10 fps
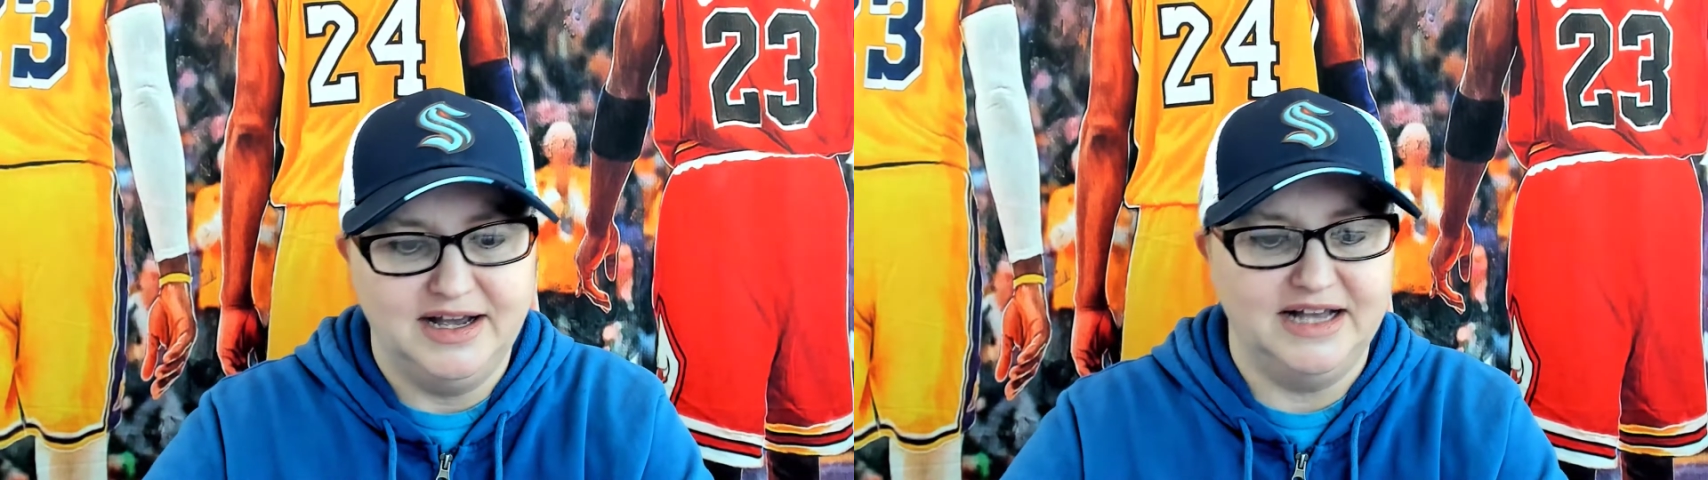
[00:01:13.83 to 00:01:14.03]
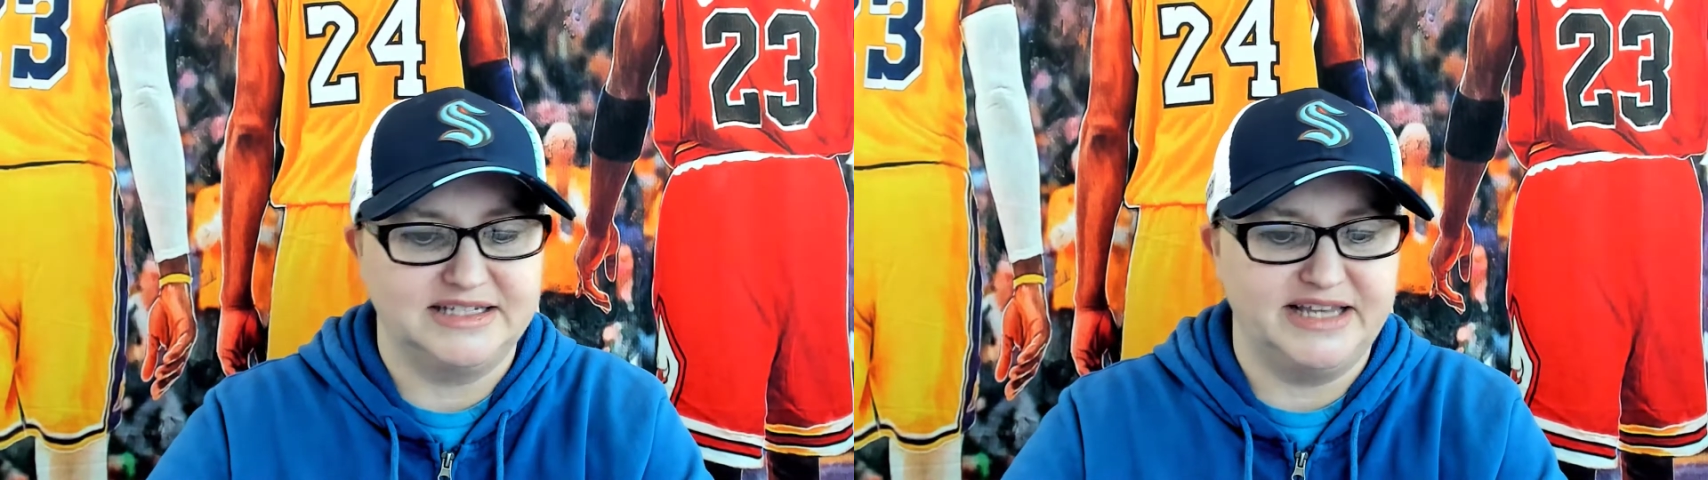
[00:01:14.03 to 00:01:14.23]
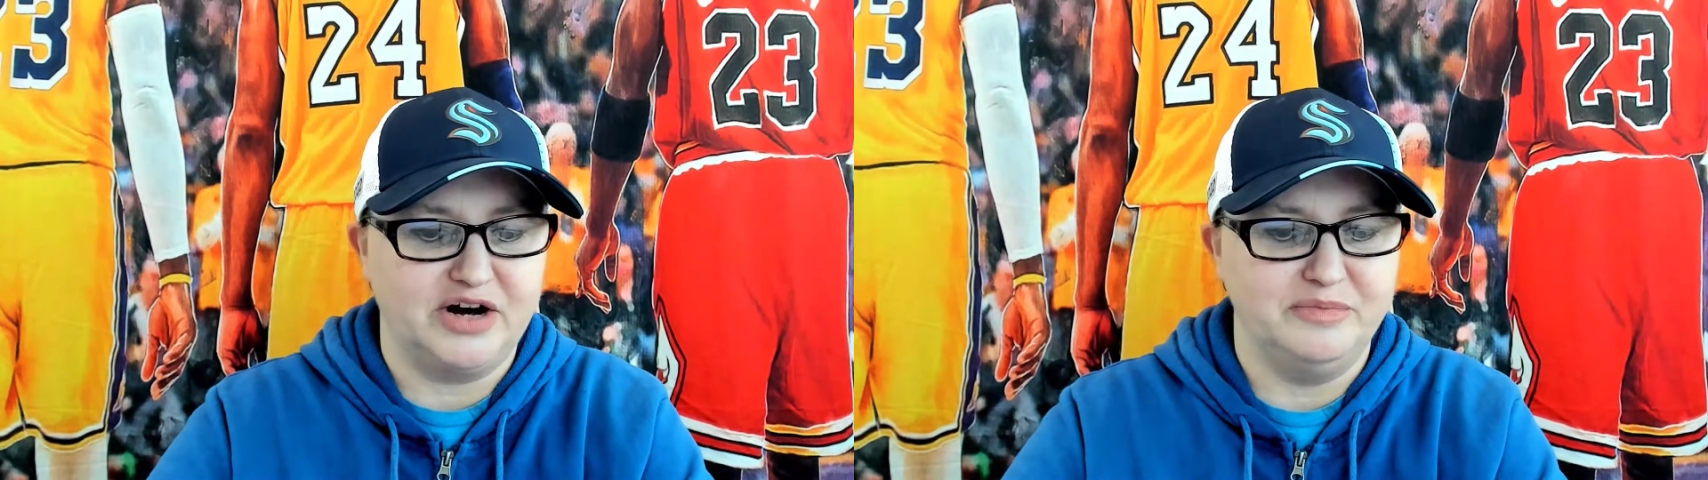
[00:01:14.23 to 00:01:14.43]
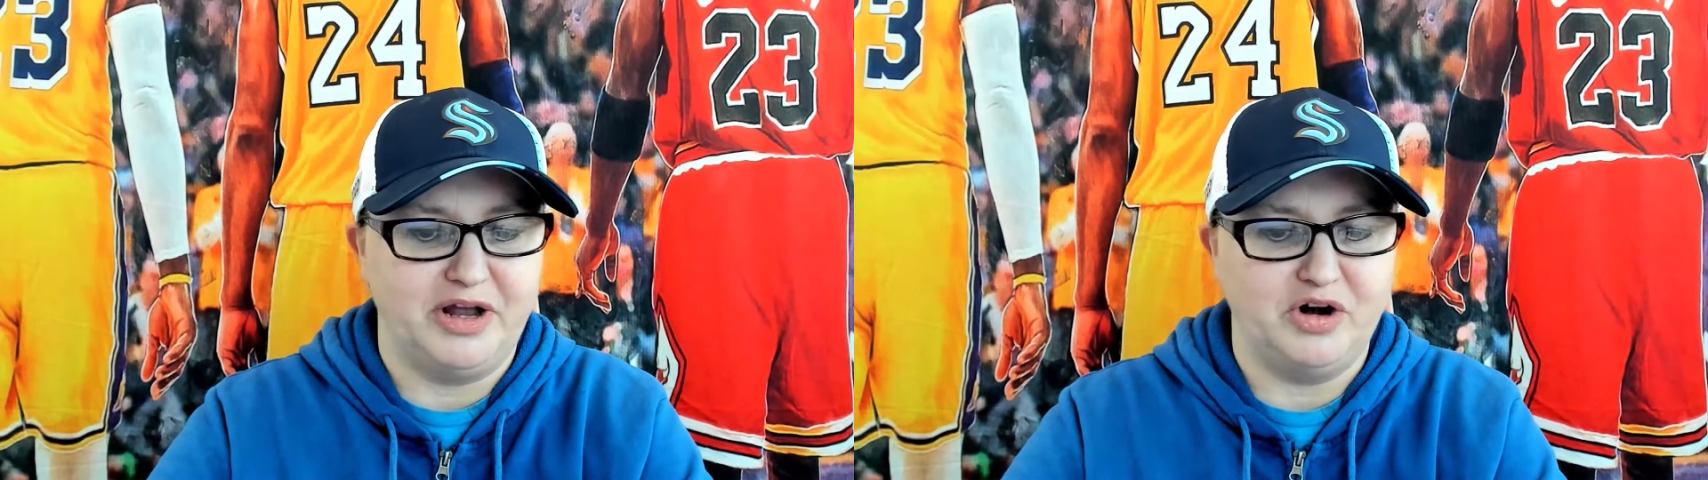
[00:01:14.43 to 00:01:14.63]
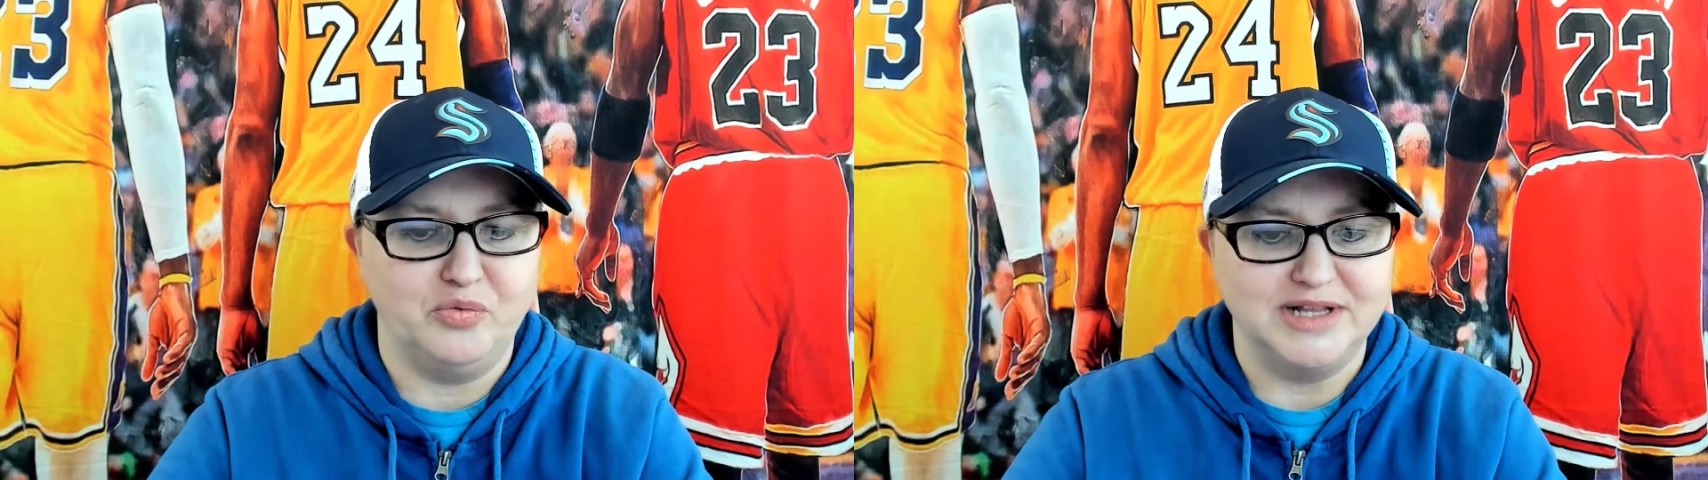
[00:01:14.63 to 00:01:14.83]

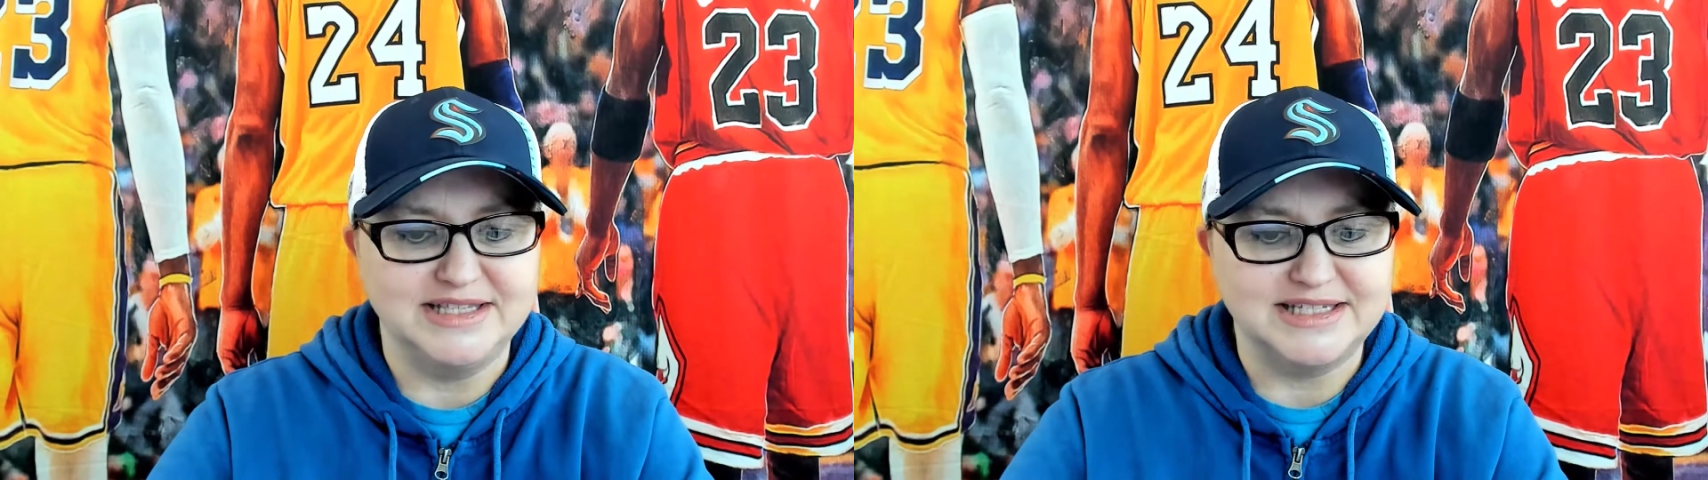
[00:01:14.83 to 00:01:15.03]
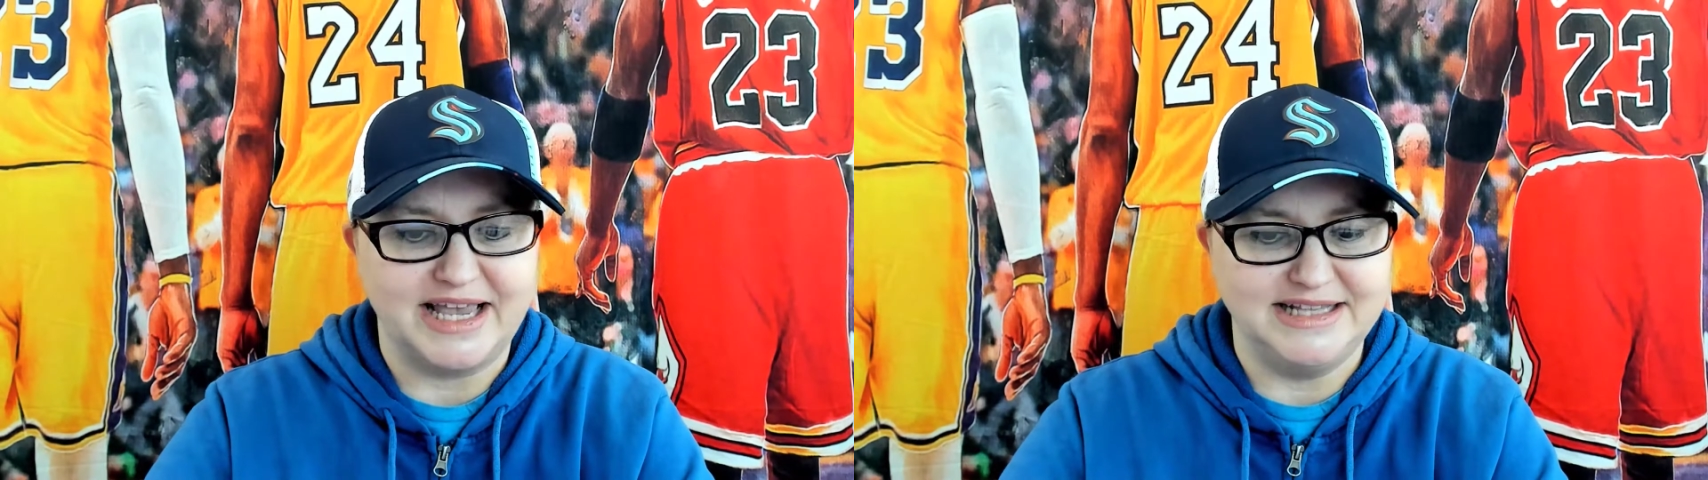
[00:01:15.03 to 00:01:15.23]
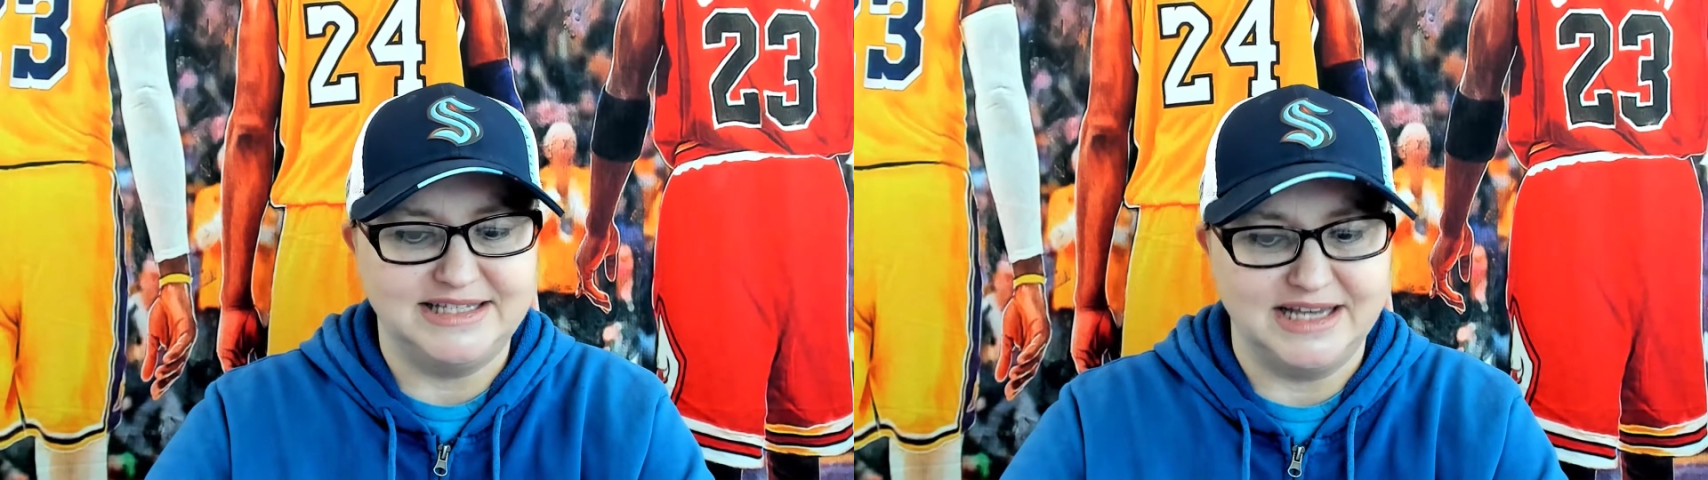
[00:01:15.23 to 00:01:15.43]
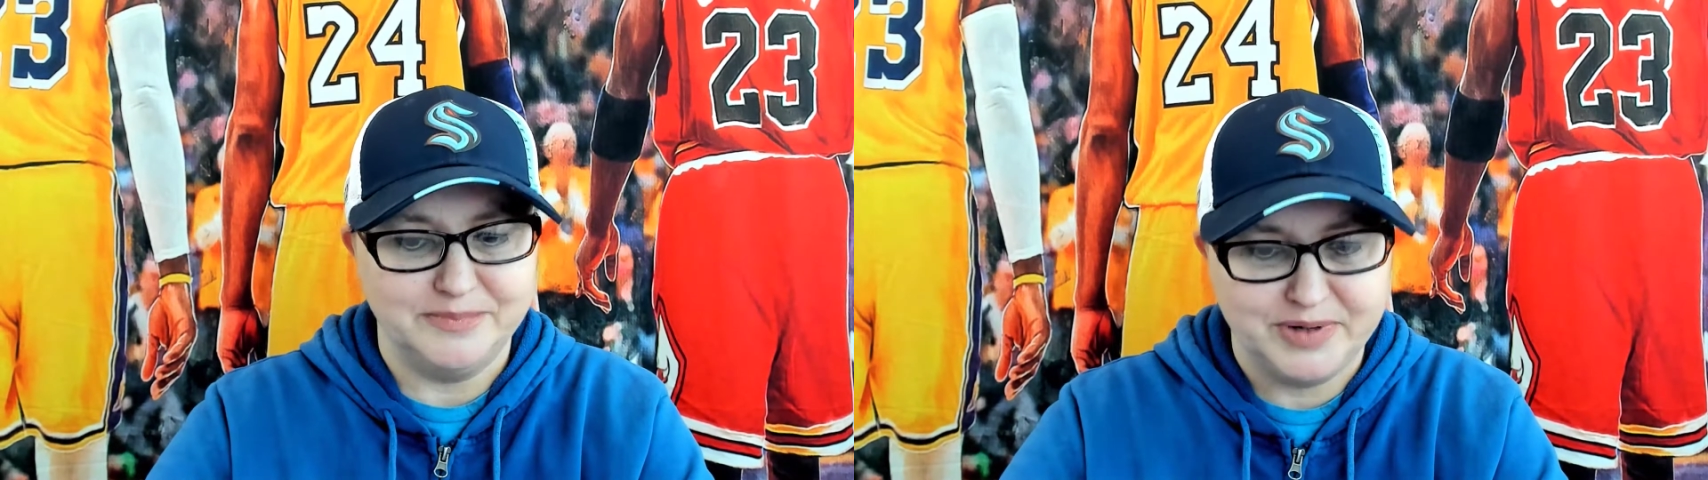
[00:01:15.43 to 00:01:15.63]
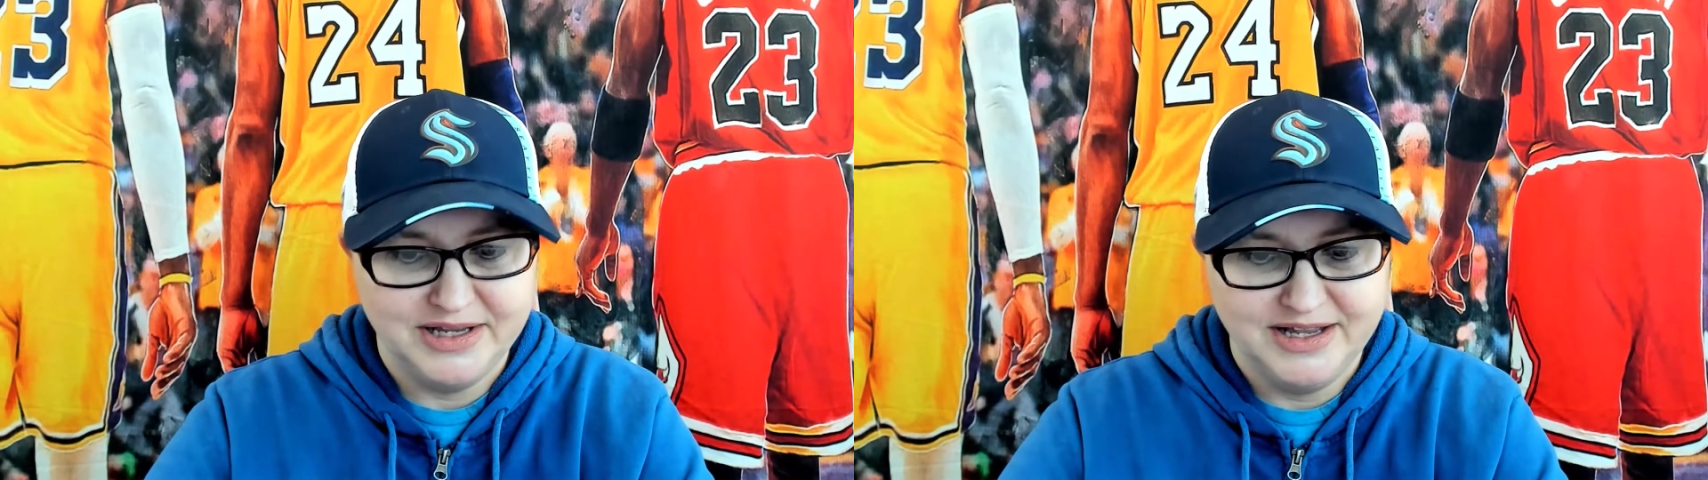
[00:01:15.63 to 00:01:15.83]
Sacramento won's heads up